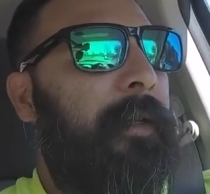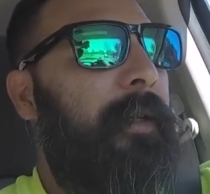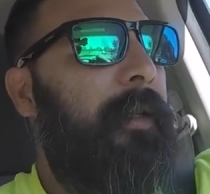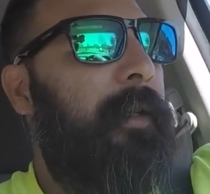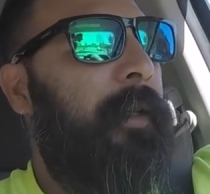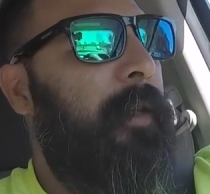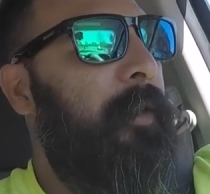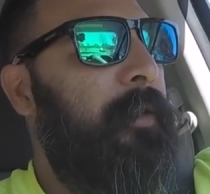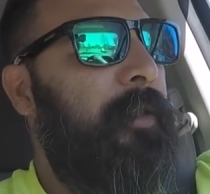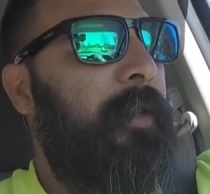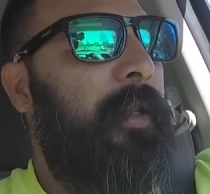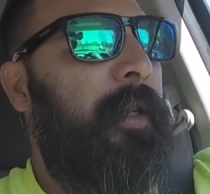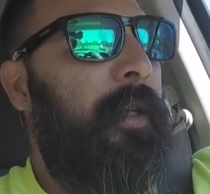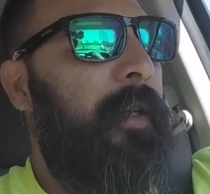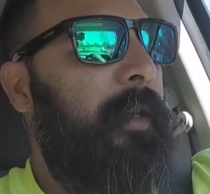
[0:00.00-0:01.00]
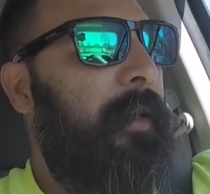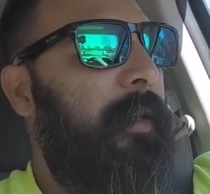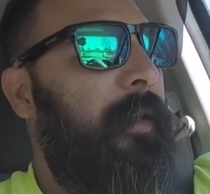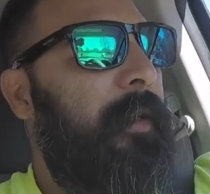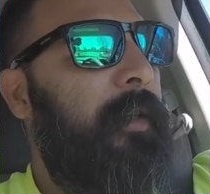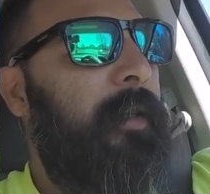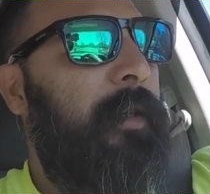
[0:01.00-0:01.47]
cut I usually get.
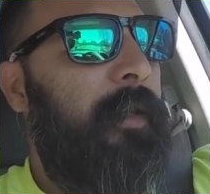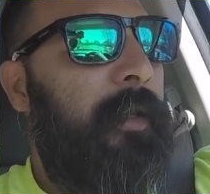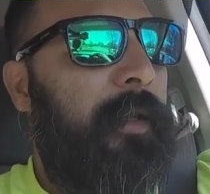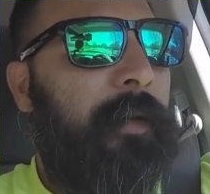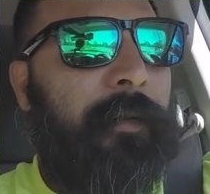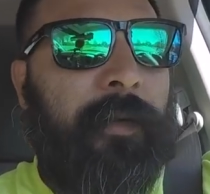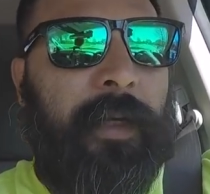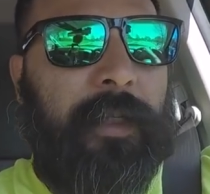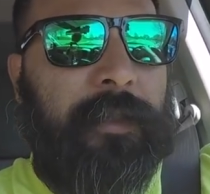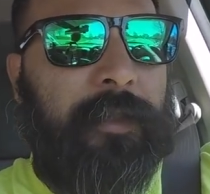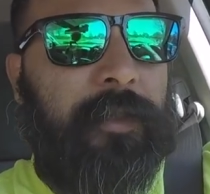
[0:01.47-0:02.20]
Not